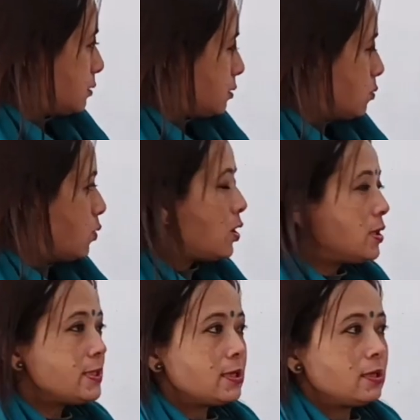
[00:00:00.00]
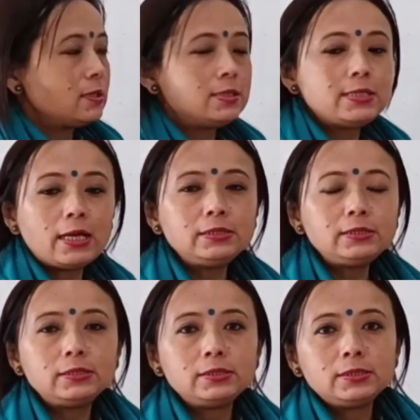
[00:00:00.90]
was done
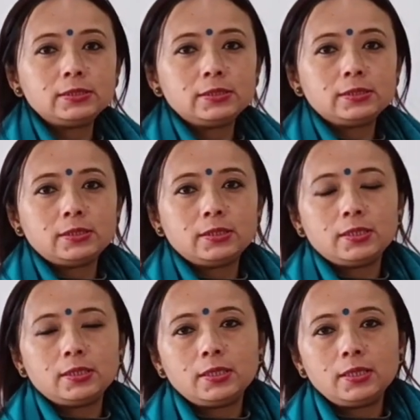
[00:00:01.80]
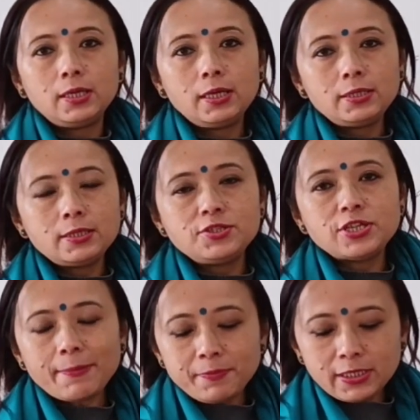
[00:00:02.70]
in the
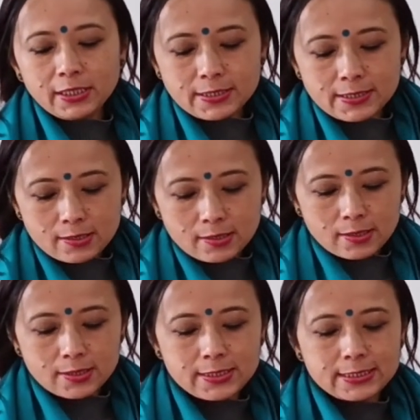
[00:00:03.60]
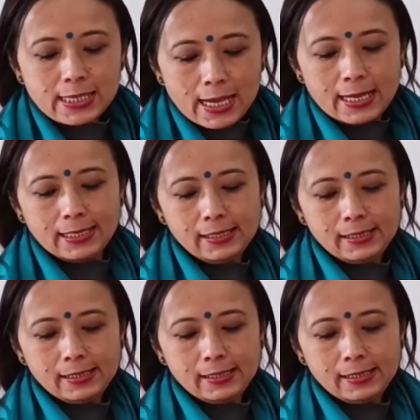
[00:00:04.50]
Japanese style,